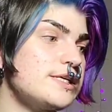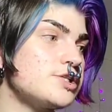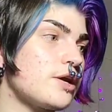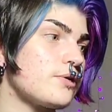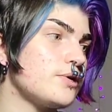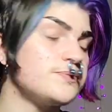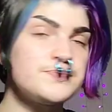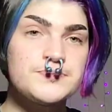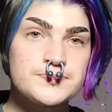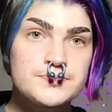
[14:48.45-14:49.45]
in general,
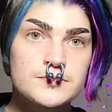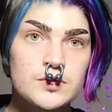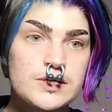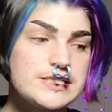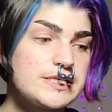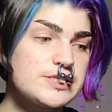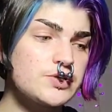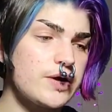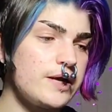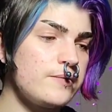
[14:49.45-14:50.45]
creatine
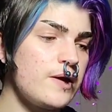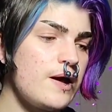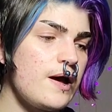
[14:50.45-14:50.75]
is great.